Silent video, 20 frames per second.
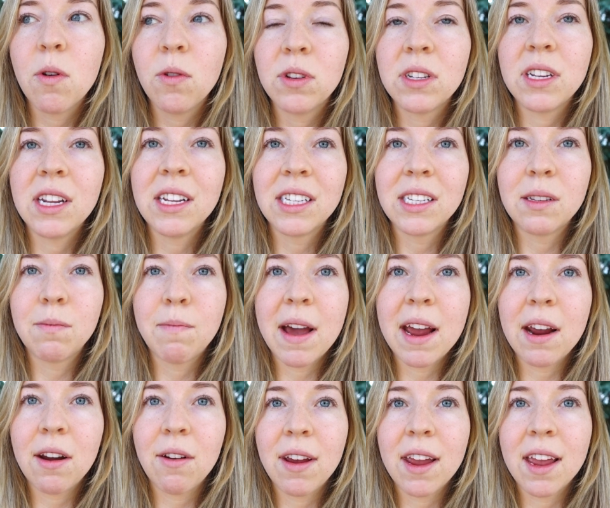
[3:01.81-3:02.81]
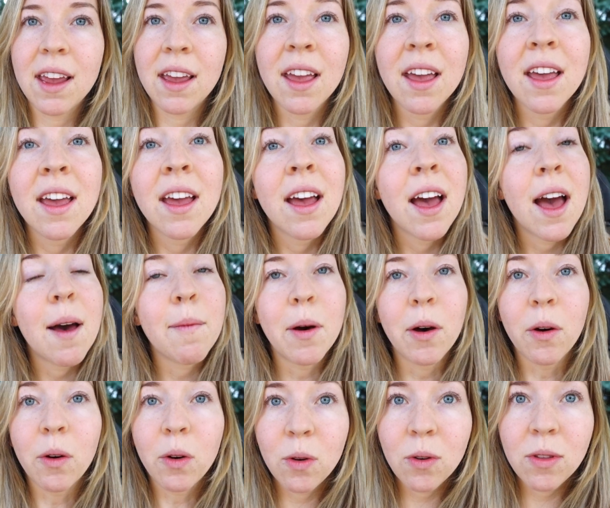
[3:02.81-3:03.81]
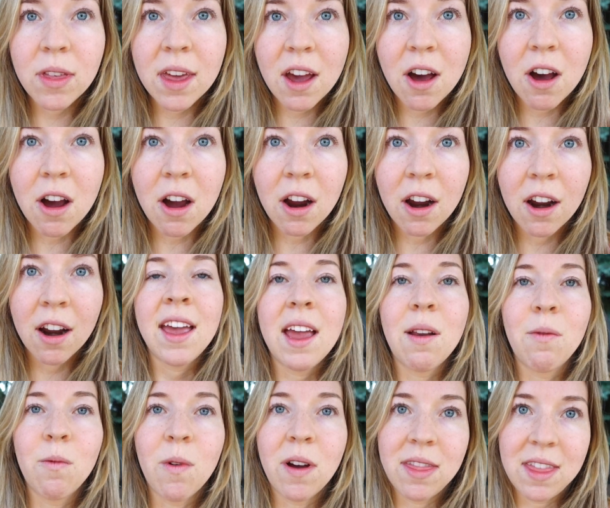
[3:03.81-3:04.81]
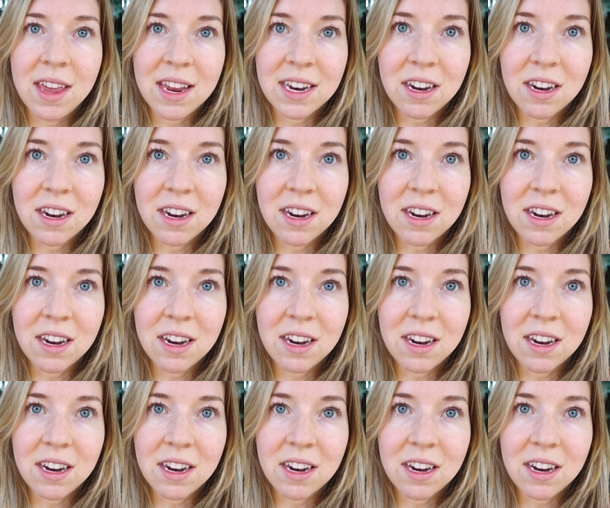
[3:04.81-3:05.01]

most inspiring about who they are and what they